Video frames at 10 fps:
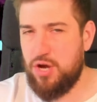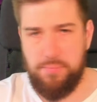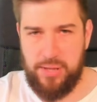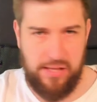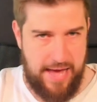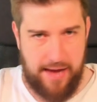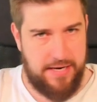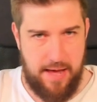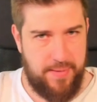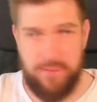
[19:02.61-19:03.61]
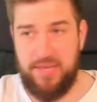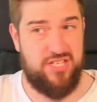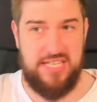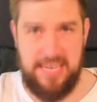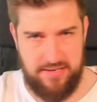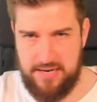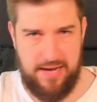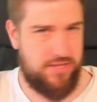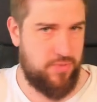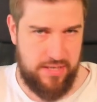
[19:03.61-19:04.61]
completely academic because he didn't
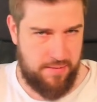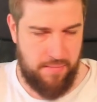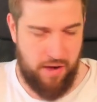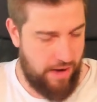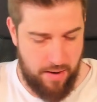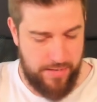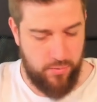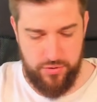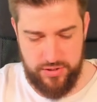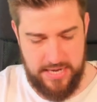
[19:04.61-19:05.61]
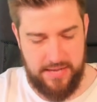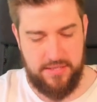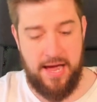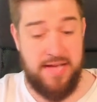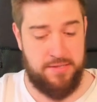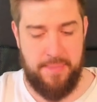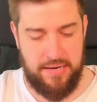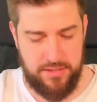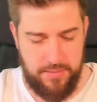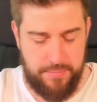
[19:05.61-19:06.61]
die, so it didn't matter how many wounds he had as a
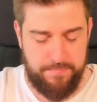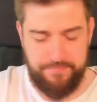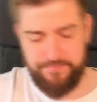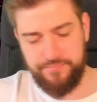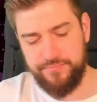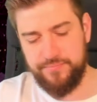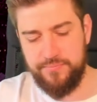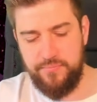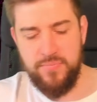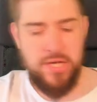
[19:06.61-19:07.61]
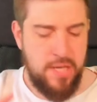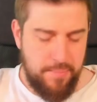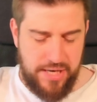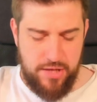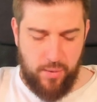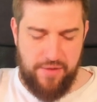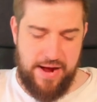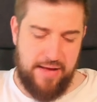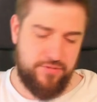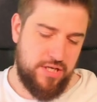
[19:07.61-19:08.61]
maximum. But either way
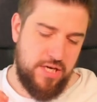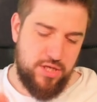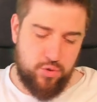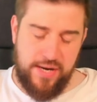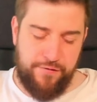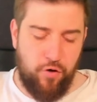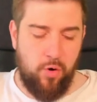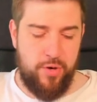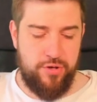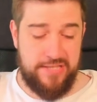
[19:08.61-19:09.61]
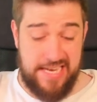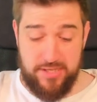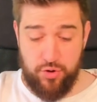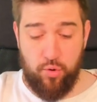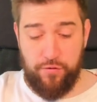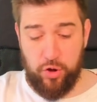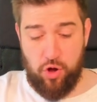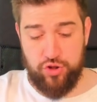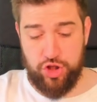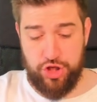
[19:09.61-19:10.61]
around, 24 wounds is an awful
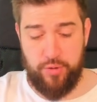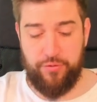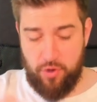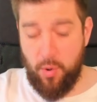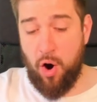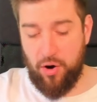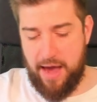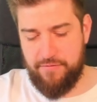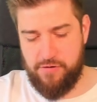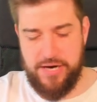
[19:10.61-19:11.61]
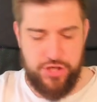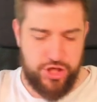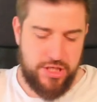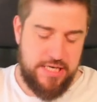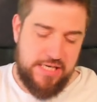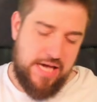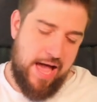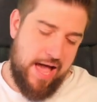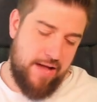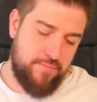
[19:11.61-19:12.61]
lot to chew through on average.
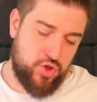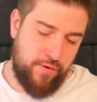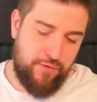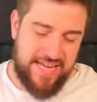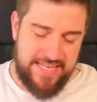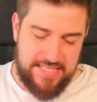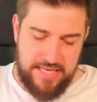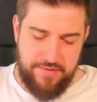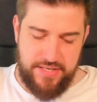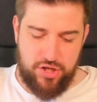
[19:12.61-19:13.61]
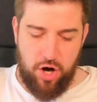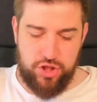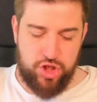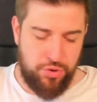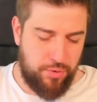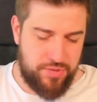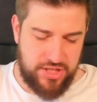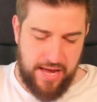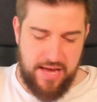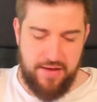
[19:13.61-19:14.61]
So if we consider he's got a 2-up
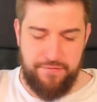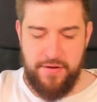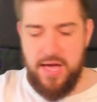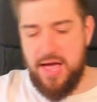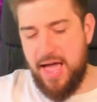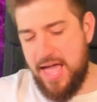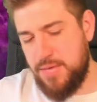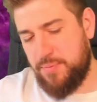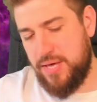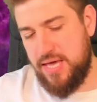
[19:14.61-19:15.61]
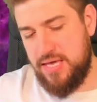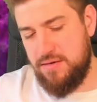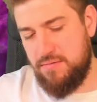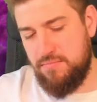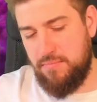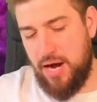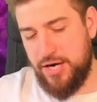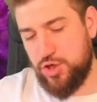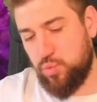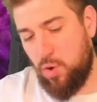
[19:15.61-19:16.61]
save, AP
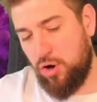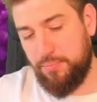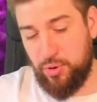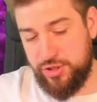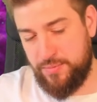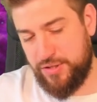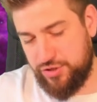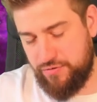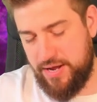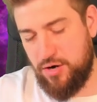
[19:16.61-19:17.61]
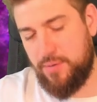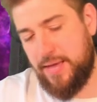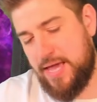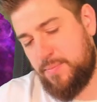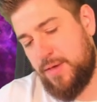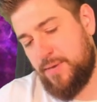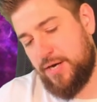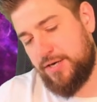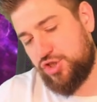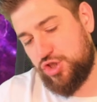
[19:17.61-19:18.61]
-1 puts him on his 3-up, AP
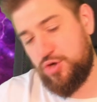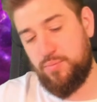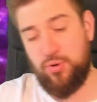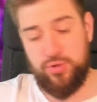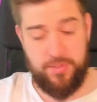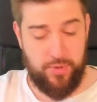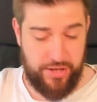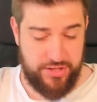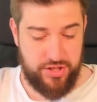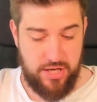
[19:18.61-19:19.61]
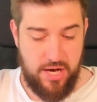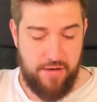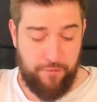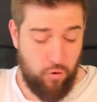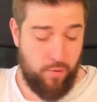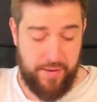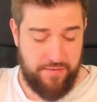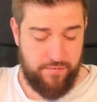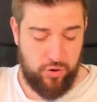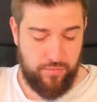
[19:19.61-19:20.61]
-2 puts him on his 4-up
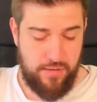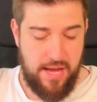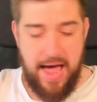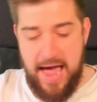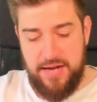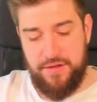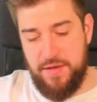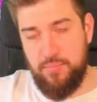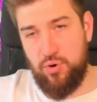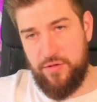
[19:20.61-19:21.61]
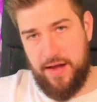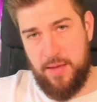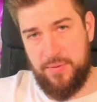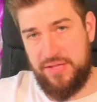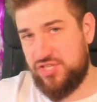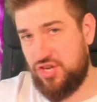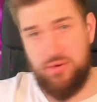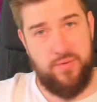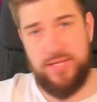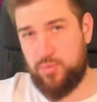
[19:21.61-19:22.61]
invul. Anything more than
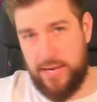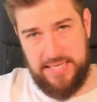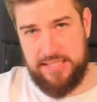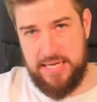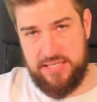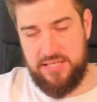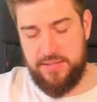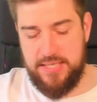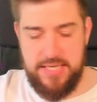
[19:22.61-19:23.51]
AP2 is wasted.